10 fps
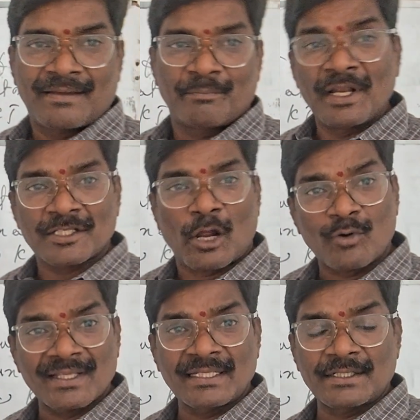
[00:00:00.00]
Means how
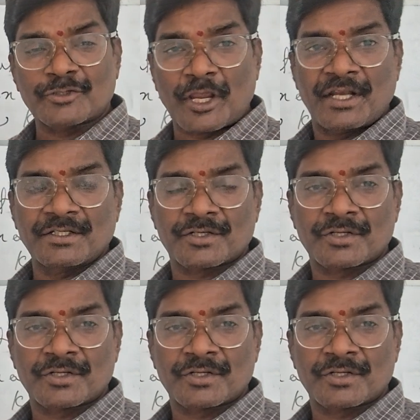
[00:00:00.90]
does it change